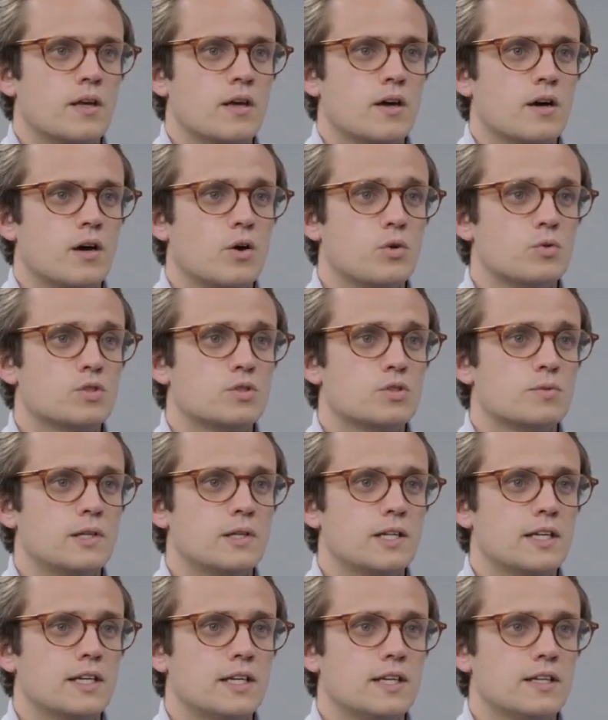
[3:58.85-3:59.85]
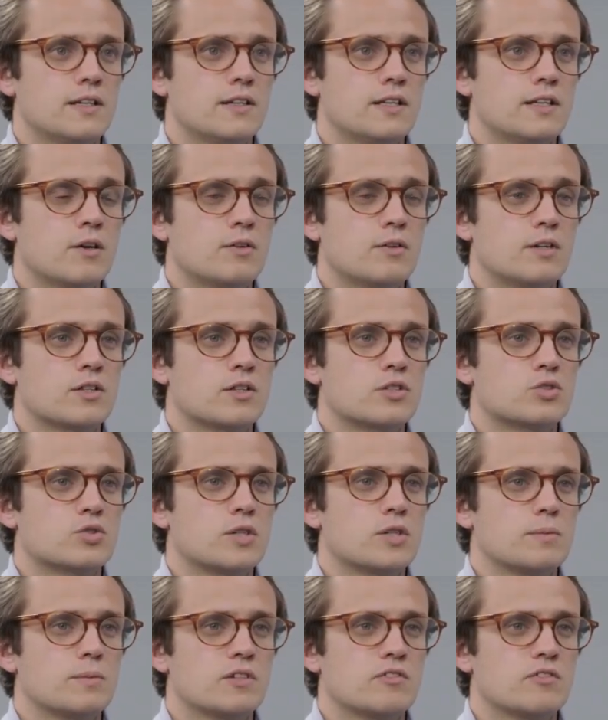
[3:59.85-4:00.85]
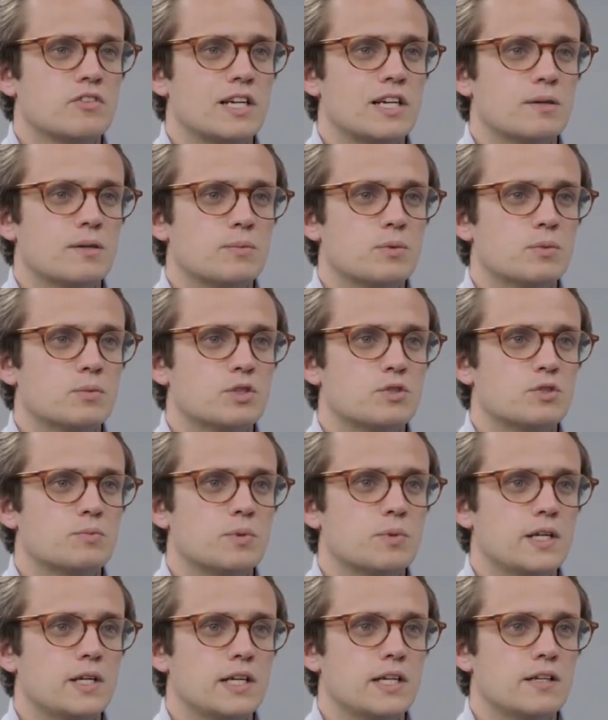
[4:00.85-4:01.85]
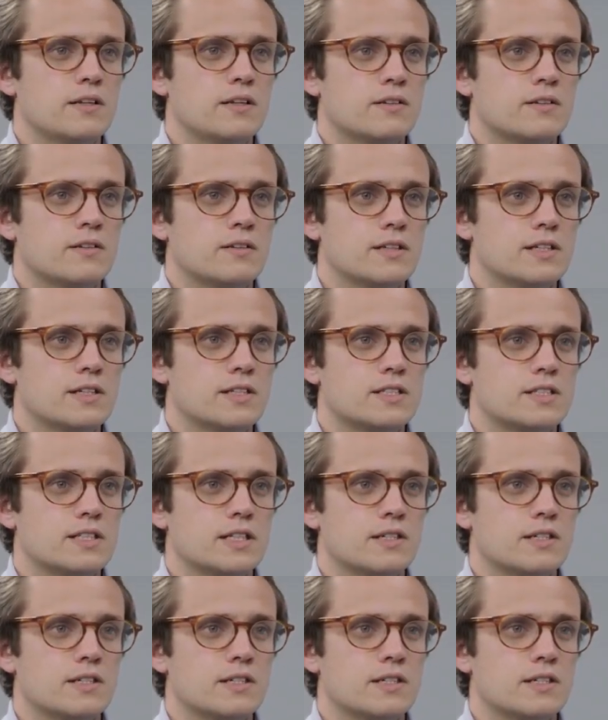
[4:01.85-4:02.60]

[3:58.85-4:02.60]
Ultimately, the only other treatment available would be listing